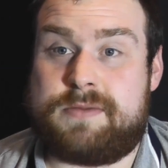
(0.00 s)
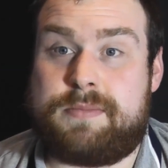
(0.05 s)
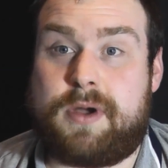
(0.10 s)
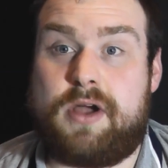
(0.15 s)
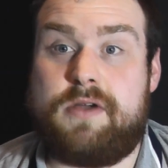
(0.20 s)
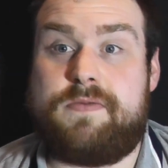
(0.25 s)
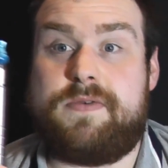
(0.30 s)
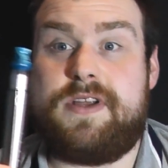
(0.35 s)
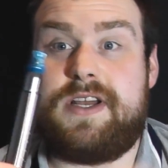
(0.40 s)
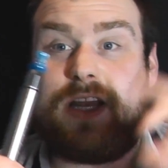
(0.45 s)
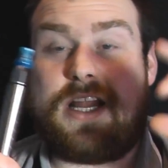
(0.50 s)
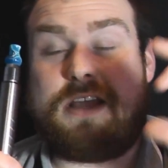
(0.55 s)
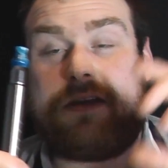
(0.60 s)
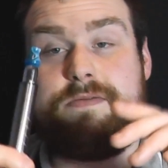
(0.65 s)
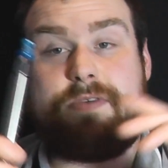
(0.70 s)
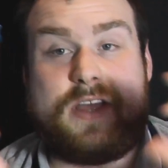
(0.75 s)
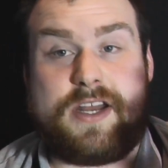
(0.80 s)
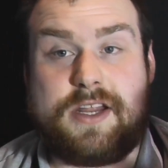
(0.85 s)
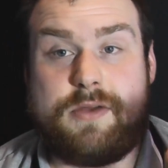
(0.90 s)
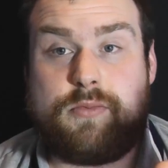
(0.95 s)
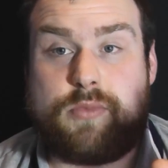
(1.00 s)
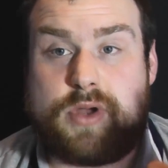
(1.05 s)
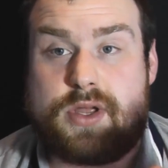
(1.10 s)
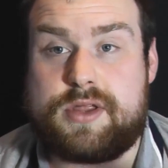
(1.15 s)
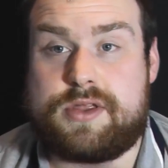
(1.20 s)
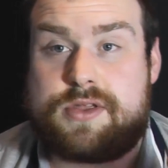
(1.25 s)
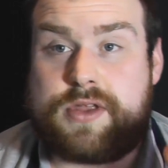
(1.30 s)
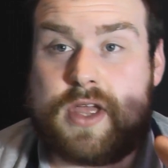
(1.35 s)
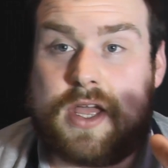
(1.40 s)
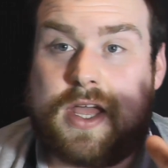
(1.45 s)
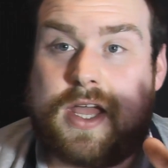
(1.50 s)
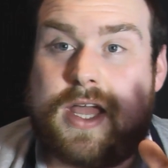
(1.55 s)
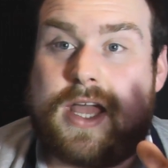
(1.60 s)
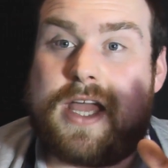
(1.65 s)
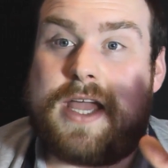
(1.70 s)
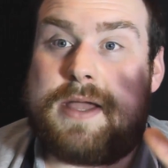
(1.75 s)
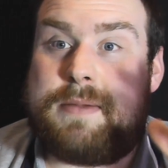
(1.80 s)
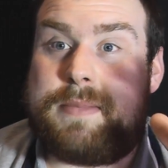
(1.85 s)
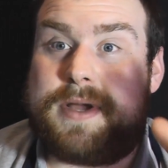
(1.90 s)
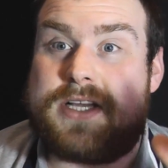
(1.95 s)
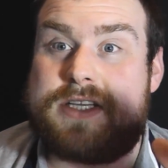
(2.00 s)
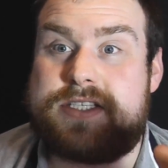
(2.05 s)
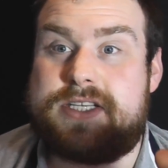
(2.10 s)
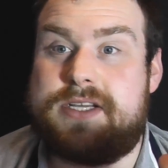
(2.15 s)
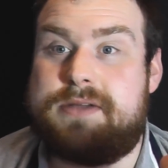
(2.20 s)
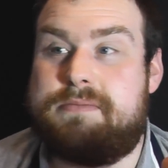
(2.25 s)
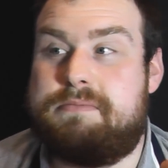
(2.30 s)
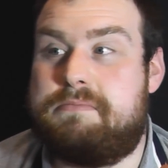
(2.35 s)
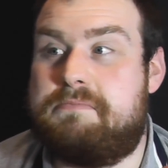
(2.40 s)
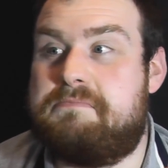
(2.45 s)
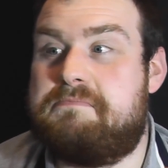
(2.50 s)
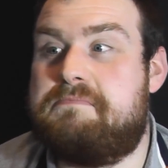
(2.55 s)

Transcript: both in length and in width, it makes it